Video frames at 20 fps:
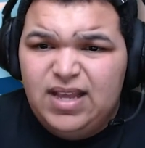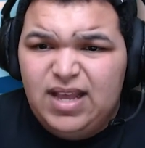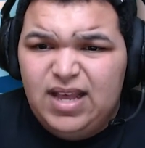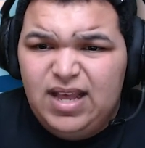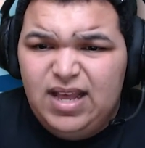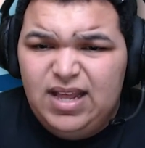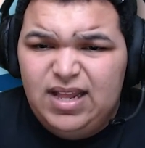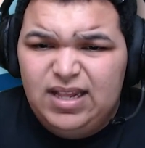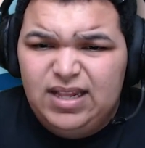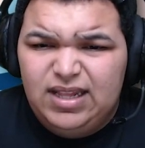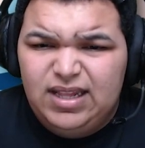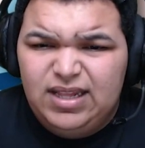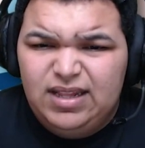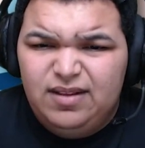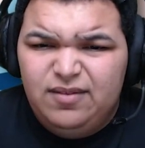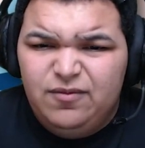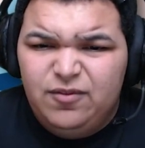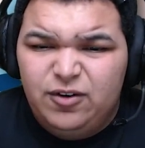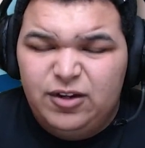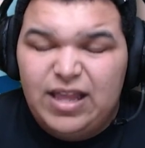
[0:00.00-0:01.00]

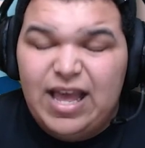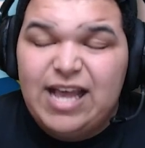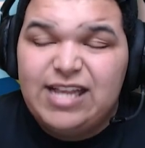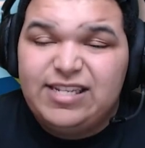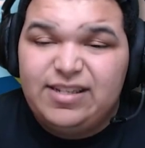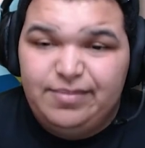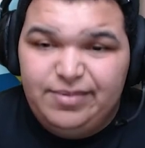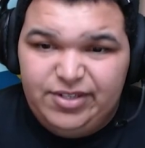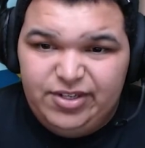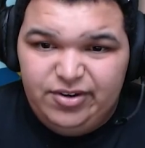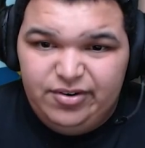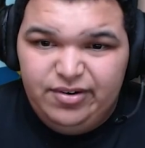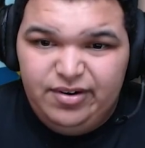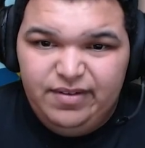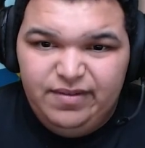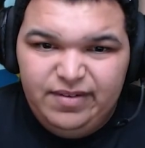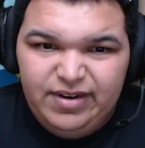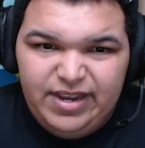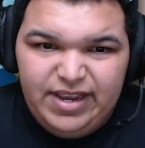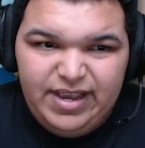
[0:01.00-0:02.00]
for last episode.
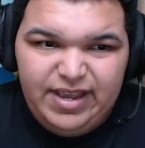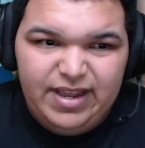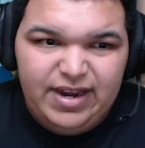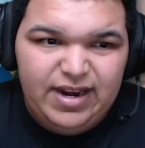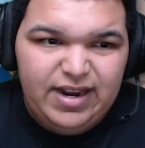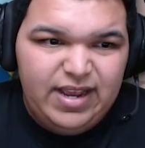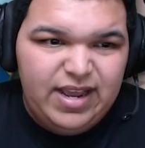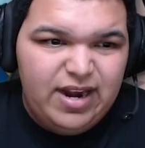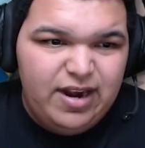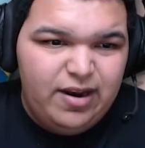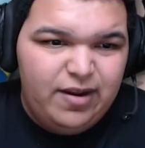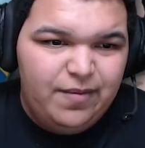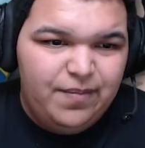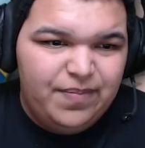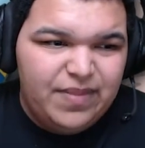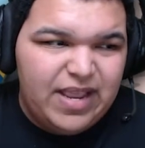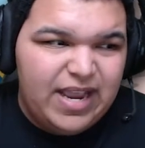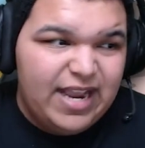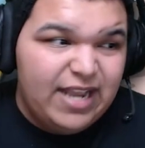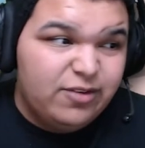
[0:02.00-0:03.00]
And I don't know.
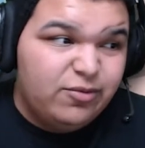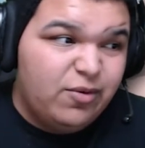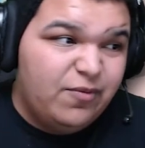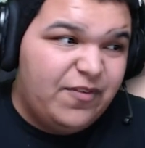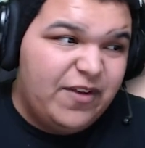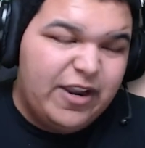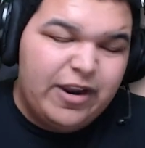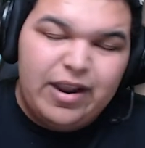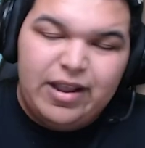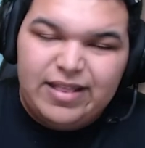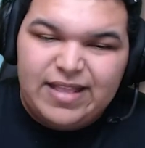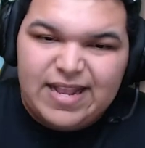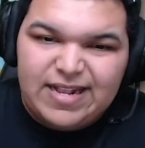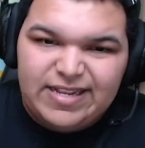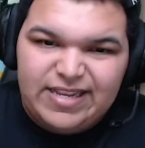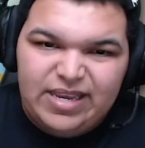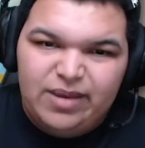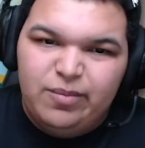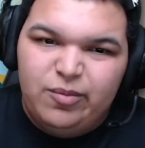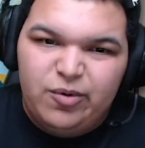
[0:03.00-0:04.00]
I guess we'll figure out that
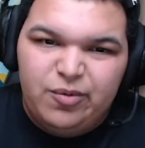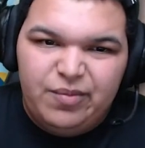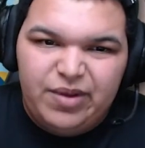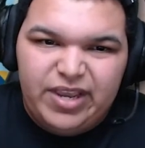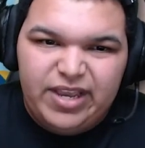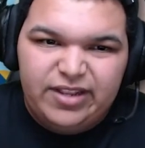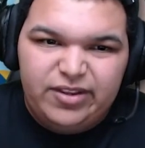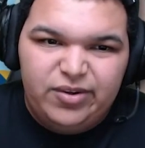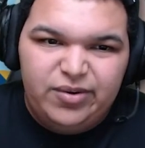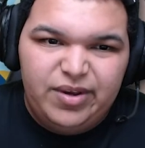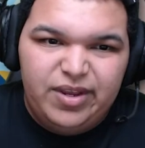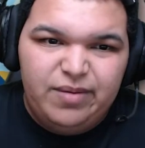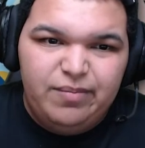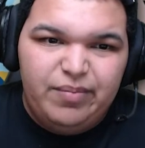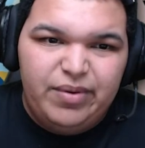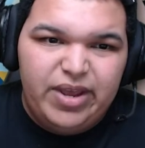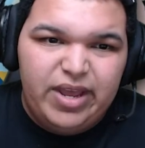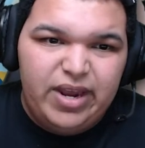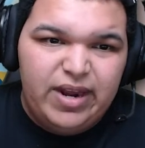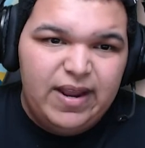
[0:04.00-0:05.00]
team when we get to it,
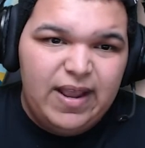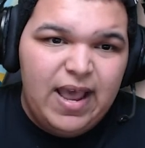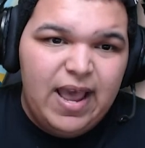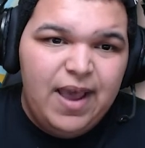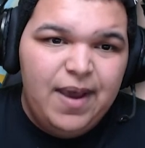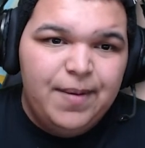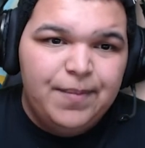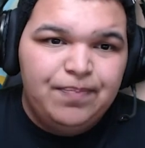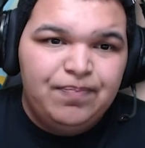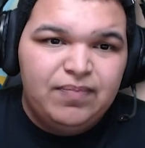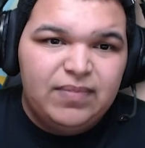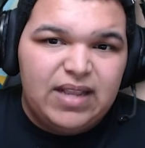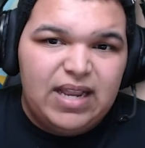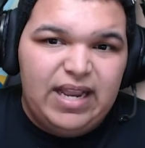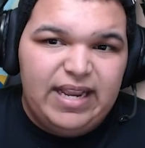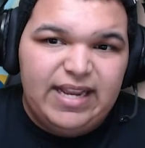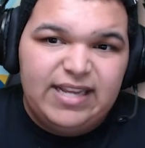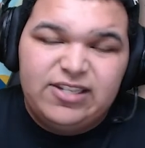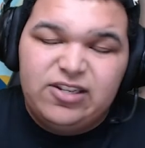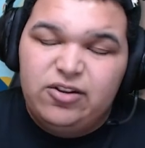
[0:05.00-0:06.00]
but
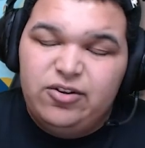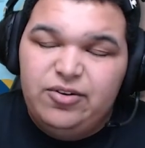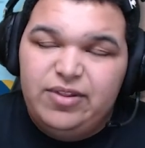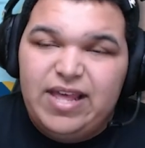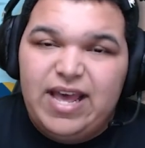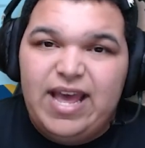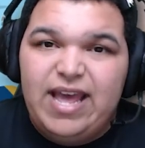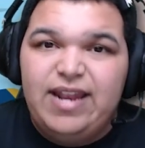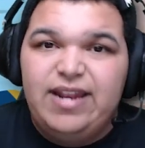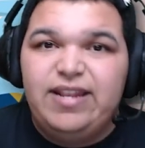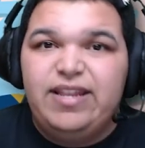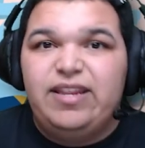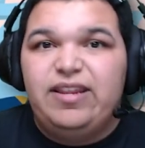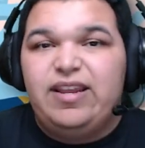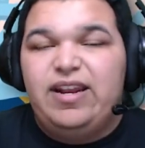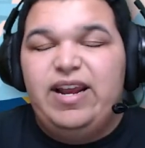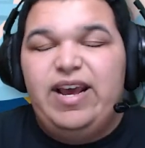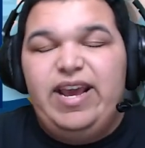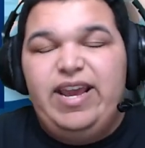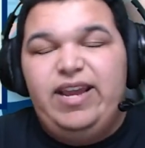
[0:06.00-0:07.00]
I guess I'll do that
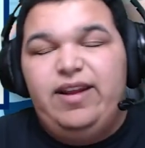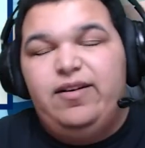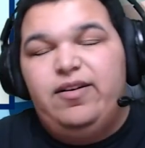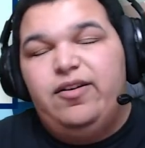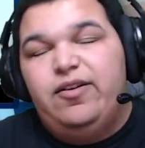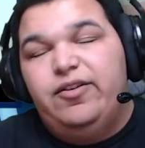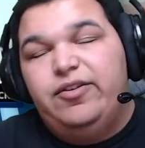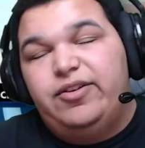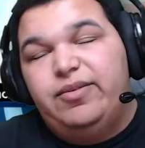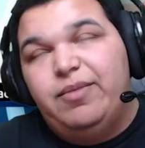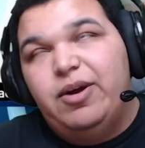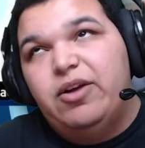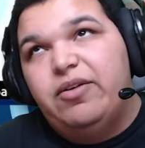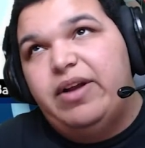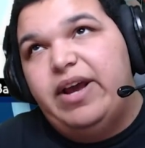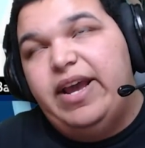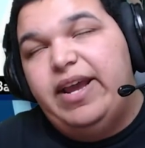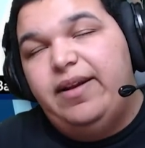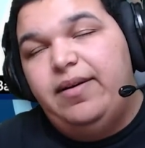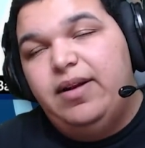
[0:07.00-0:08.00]
tonight or tomorrow
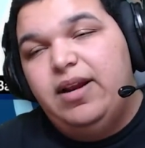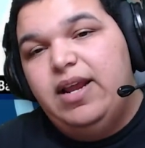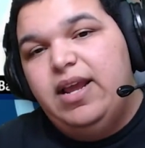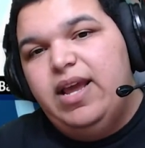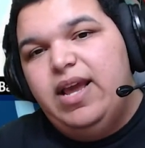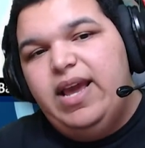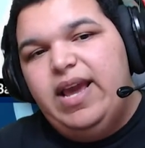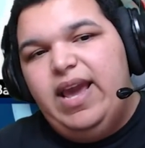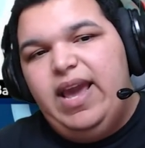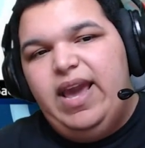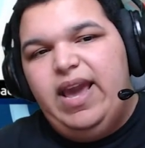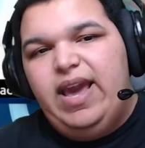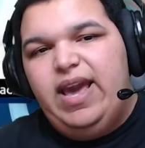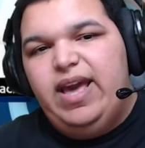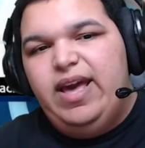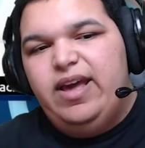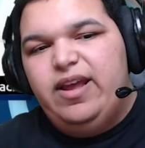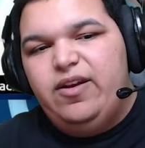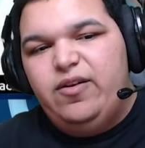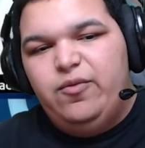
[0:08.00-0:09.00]
night,
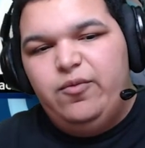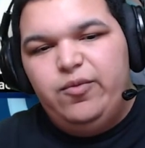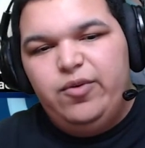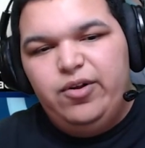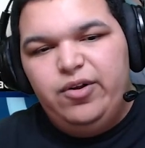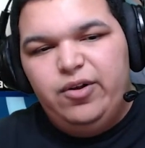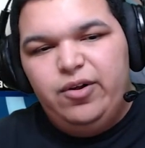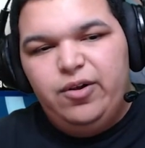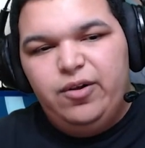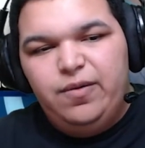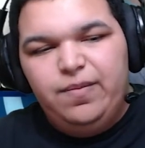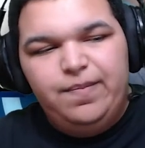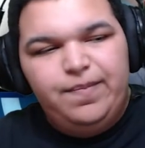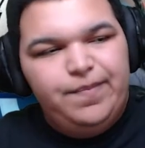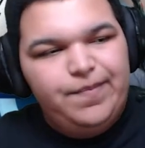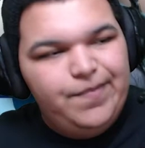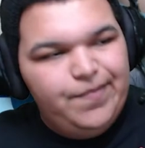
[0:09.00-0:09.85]
and we'll